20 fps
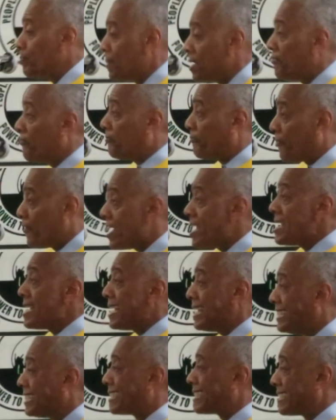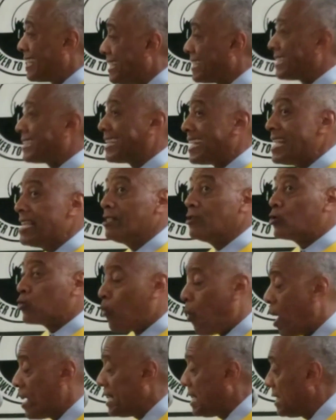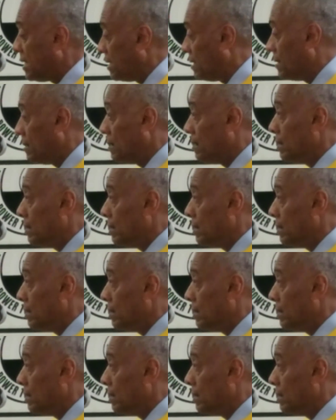to be free in 1620?